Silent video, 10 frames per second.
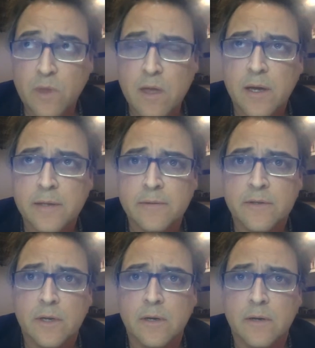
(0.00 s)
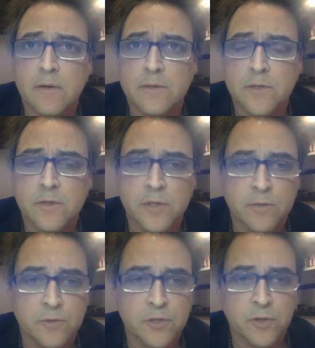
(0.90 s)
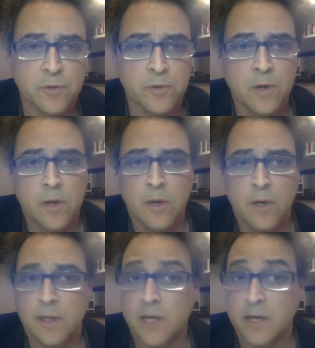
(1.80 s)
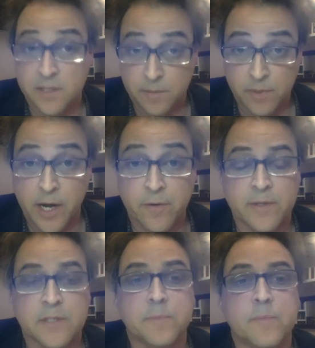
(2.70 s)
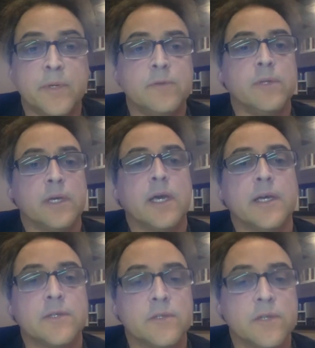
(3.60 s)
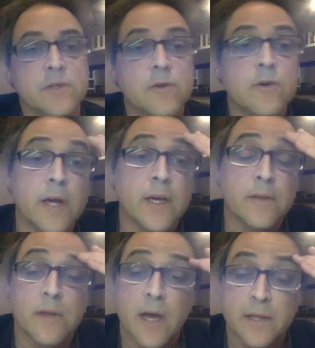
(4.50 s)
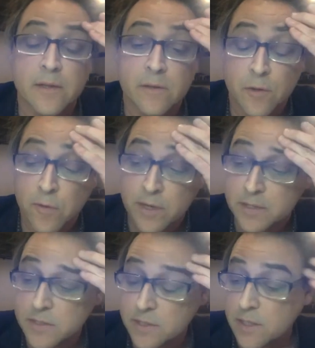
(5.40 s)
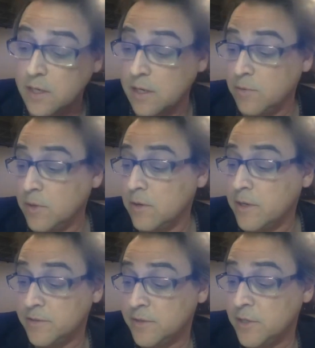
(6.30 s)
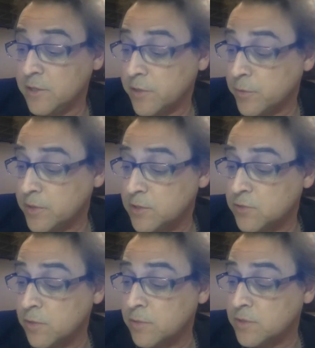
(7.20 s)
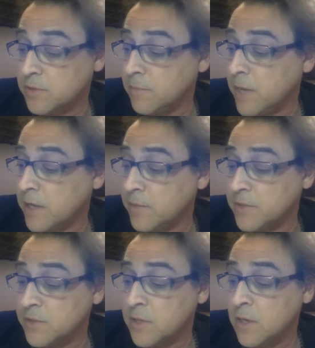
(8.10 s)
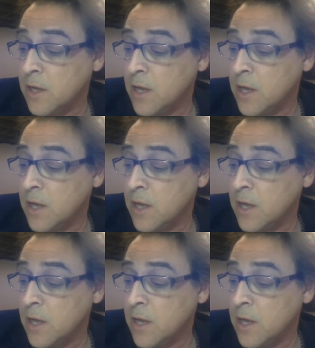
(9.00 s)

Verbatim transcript: and uh, certainly you showed a lot of similarities between the cases in Ukraine and in the US uh, in dealing with these troubles and monuments.